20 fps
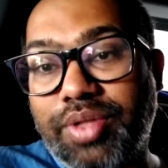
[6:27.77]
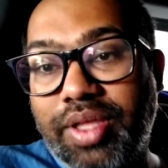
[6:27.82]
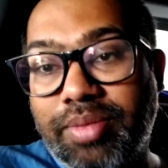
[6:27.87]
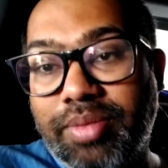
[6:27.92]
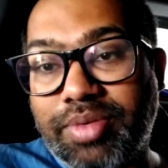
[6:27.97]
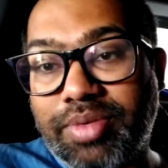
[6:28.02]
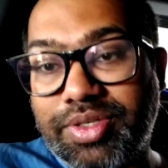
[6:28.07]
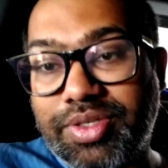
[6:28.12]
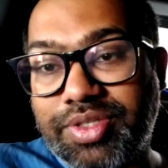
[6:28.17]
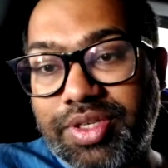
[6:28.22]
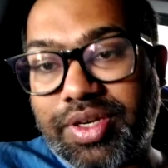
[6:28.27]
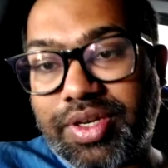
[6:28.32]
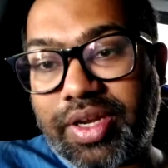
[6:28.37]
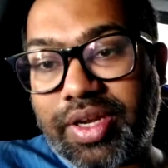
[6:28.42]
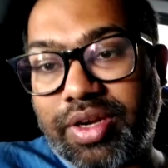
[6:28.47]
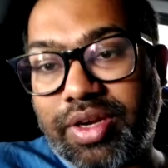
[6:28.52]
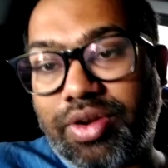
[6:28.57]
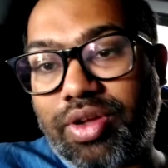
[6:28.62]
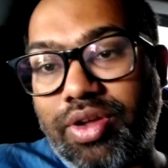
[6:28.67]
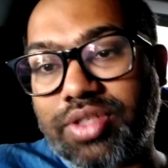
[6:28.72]
emerging
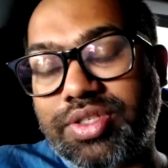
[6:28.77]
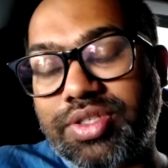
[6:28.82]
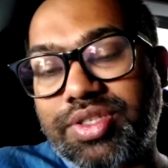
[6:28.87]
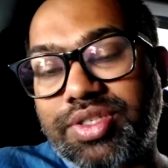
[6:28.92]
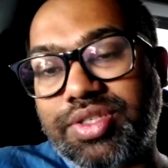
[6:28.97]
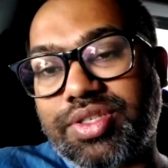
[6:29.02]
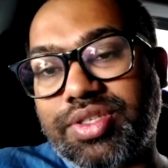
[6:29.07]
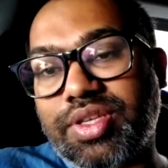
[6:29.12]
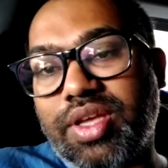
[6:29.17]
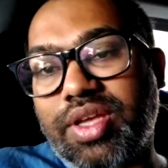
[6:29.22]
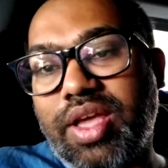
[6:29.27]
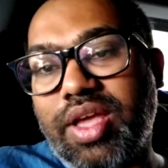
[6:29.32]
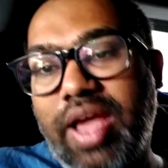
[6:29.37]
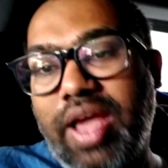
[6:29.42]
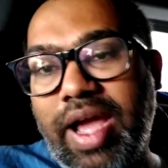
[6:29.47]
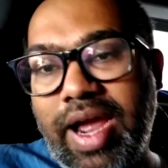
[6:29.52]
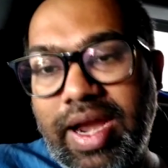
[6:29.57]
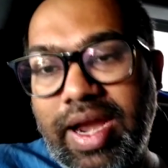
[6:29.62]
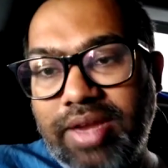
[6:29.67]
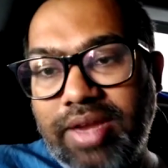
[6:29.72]
technologies
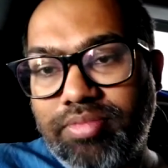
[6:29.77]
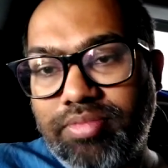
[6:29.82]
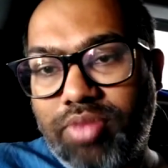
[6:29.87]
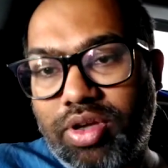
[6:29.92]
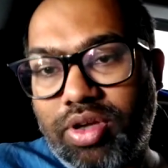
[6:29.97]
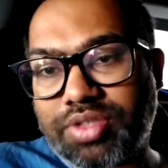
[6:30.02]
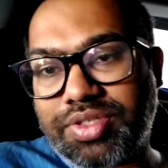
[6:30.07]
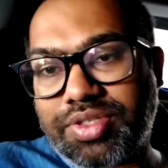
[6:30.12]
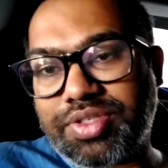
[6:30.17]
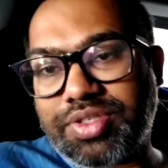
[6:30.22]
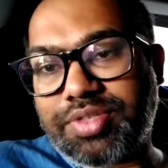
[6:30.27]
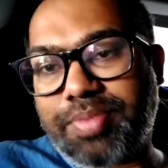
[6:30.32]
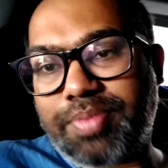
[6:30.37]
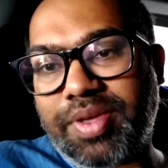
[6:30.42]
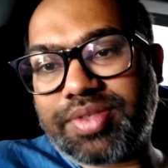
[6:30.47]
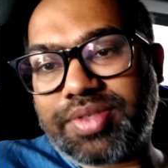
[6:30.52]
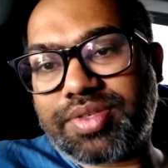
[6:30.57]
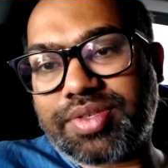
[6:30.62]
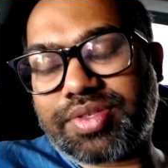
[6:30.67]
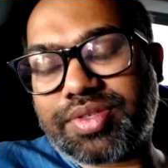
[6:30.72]
and in blockchain
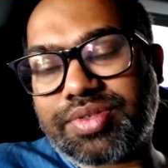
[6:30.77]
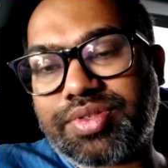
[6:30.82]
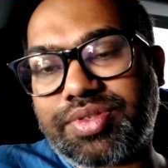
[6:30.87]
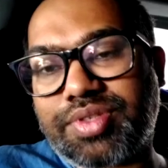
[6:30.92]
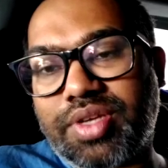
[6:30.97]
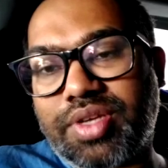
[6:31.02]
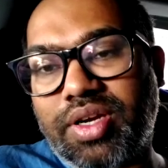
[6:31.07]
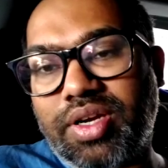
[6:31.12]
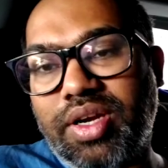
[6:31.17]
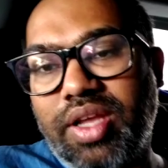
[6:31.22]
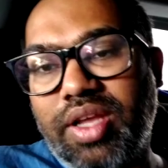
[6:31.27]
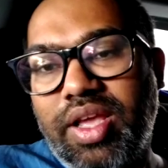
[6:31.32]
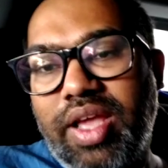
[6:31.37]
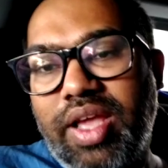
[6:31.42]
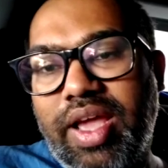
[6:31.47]
space is concerned.